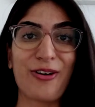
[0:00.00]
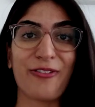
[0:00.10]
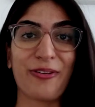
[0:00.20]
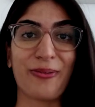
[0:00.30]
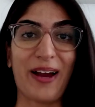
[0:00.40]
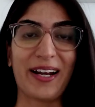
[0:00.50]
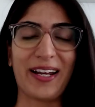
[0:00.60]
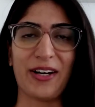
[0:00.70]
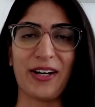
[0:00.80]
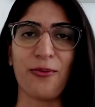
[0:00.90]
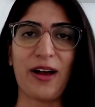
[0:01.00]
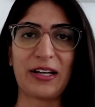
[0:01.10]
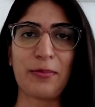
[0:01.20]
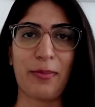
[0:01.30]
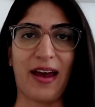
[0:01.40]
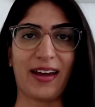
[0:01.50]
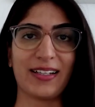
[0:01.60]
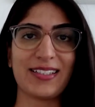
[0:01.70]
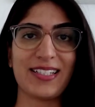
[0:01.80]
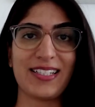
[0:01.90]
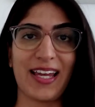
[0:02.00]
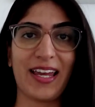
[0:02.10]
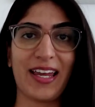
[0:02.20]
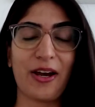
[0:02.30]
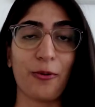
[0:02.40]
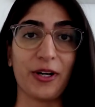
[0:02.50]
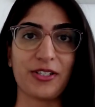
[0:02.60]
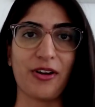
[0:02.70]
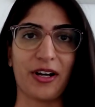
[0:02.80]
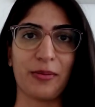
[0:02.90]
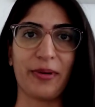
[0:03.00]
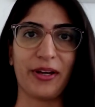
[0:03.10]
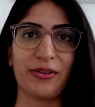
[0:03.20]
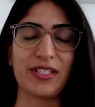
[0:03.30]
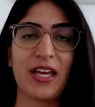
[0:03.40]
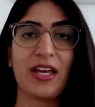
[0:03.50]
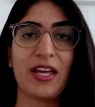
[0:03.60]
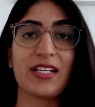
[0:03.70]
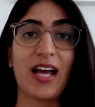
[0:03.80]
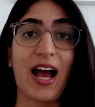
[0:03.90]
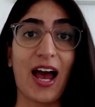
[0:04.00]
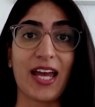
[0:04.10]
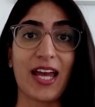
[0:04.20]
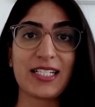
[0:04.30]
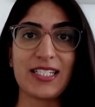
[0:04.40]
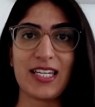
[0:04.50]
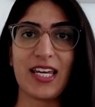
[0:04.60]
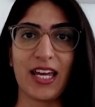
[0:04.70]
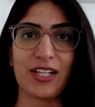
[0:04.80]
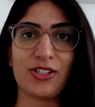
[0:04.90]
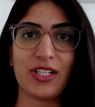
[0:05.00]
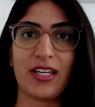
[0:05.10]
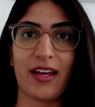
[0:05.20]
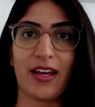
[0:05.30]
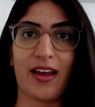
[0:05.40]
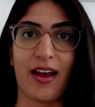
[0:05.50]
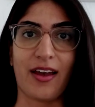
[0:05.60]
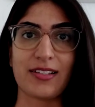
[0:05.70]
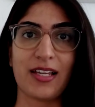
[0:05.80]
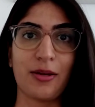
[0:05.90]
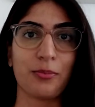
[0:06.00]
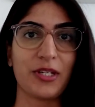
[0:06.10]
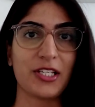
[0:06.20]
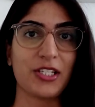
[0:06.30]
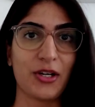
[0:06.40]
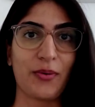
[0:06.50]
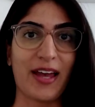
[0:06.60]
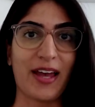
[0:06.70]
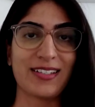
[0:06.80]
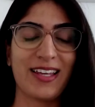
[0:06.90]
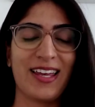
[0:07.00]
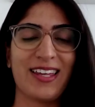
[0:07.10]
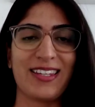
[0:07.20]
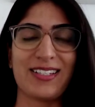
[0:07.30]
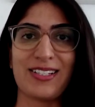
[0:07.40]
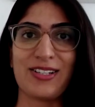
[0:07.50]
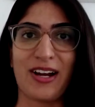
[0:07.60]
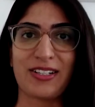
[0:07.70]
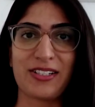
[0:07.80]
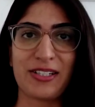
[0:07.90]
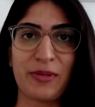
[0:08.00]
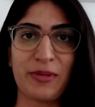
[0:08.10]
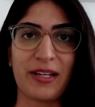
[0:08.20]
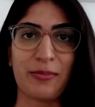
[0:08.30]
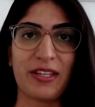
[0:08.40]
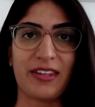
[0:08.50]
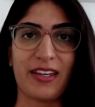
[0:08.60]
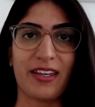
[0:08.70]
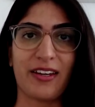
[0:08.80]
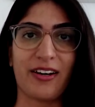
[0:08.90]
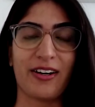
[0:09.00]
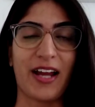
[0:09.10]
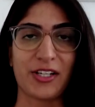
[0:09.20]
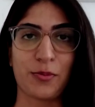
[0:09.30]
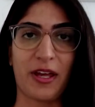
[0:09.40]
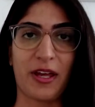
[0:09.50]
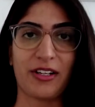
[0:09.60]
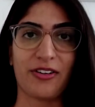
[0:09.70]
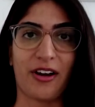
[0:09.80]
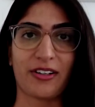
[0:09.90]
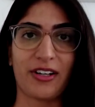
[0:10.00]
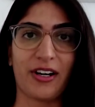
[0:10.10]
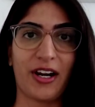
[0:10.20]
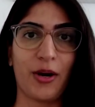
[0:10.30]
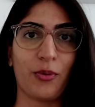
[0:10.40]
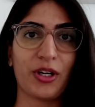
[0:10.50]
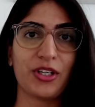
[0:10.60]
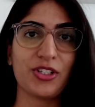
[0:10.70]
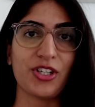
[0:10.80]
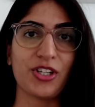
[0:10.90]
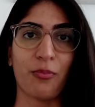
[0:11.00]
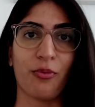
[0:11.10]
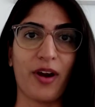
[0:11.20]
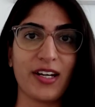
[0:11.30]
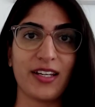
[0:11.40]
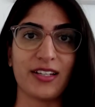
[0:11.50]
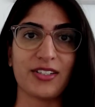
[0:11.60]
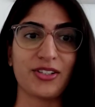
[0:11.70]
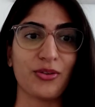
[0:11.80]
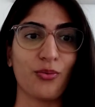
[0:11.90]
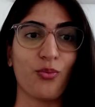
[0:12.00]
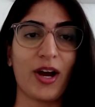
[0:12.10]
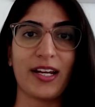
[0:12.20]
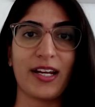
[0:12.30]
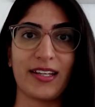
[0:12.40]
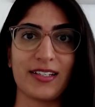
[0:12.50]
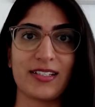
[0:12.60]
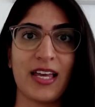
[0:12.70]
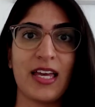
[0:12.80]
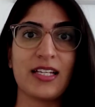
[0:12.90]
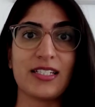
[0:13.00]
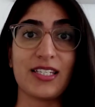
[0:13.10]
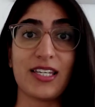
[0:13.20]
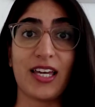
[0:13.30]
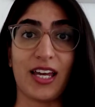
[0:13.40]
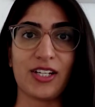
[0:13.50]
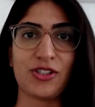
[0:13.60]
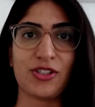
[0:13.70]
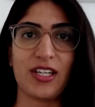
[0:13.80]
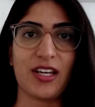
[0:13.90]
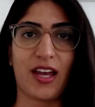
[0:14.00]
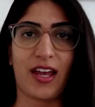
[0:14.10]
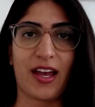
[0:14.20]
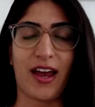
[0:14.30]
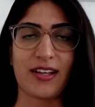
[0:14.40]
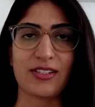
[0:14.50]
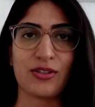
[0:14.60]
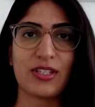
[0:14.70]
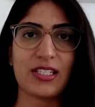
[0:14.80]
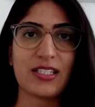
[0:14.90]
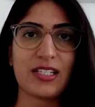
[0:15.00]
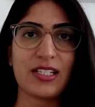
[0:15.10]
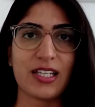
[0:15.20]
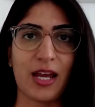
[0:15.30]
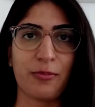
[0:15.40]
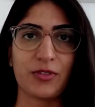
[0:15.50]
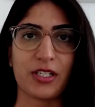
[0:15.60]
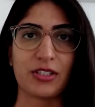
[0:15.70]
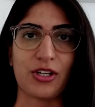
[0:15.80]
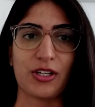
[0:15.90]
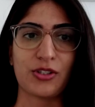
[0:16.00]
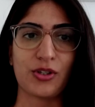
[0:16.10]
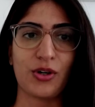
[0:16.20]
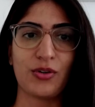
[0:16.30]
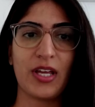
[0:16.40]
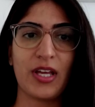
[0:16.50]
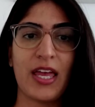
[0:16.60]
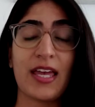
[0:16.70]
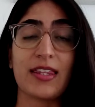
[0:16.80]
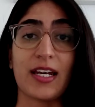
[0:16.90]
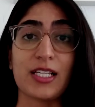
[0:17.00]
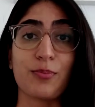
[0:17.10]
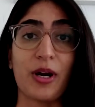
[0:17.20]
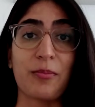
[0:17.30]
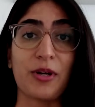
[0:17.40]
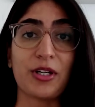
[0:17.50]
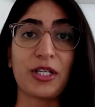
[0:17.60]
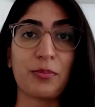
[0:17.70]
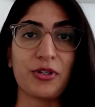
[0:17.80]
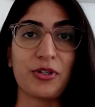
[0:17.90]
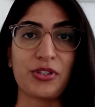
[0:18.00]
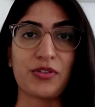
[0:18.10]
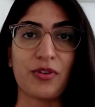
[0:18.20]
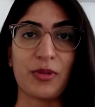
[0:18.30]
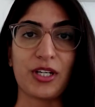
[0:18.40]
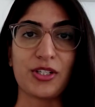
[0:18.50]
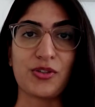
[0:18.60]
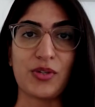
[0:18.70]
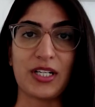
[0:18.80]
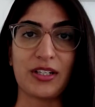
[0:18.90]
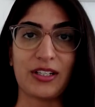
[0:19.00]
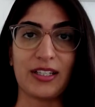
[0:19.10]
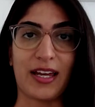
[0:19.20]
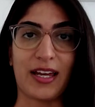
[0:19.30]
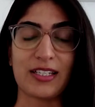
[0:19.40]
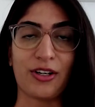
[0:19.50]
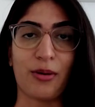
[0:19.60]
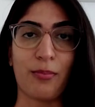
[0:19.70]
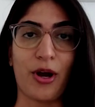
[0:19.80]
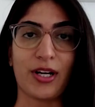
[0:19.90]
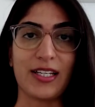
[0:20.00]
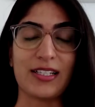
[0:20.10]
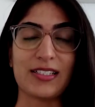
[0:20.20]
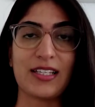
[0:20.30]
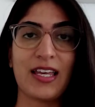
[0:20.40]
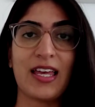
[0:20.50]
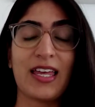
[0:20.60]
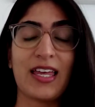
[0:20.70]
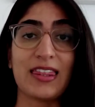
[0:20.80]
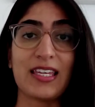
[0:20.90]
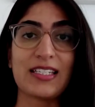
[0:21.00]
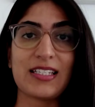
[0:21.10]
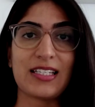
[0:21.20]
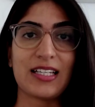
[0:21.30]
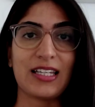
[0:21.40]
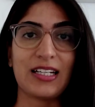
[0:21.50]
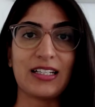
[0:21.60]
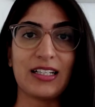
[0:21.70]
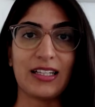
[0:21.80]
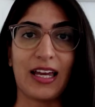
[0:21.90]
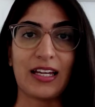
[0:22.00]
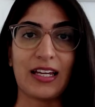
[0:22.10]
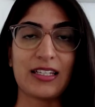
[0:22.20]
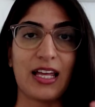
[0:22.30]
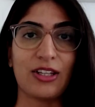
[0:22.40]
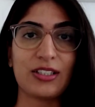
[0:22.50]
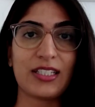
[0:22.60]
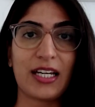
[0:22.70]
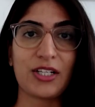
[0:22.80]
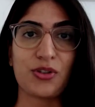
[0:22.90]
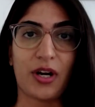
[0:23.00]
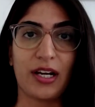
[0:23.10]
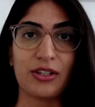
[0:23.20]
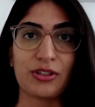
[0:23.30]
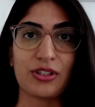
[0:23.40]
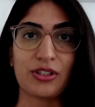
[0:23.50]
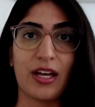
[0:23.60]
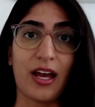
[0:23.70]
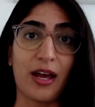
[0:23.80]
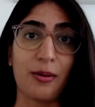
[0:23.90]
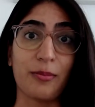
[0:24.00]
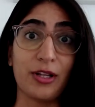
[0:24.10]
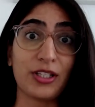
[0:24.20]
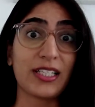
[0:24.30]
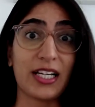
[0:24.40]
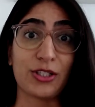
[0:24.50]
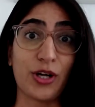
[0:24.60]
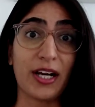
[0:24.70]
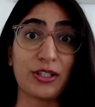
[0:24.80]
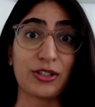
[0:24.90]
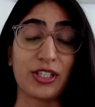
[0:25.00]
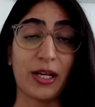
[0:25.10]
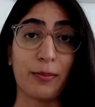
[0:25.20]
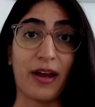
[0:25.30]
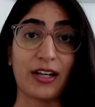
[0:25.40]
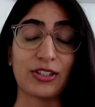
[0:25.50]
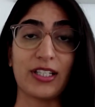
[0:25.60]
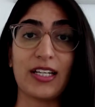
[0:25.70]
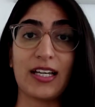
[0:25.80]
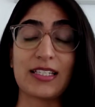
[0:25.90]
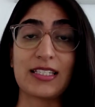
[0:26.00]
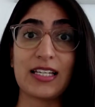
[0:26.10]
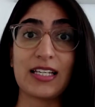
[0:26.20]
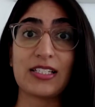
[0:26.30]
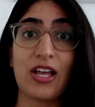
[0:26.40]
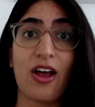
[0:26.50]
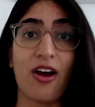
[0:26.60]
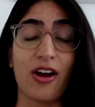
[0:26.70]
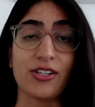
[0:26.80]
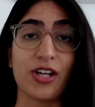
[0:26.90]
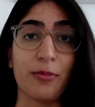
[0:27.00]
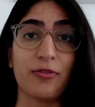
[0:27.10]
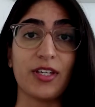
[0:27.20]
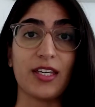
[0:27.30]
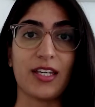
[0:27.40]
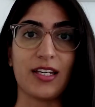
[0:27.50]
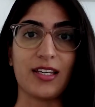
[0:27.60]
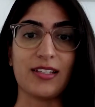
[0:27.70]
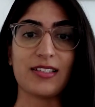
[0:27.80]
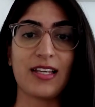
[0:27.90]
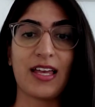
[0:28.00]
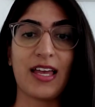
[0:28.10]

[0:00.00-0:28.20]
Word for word: everyone, and welcome back. Today, I want to talk about high DHEAS and PCOS. This is Dr. Samina Mitha here, naturopathic doctor, and we're going to jump right into what is DHEAS. So, this is a type of testosterone that is primarily produced from the adrenal glands in our bodies. This is a little gland that looks like a triangle um, it looks like a triangle shape actually and sits on top of the kidneys.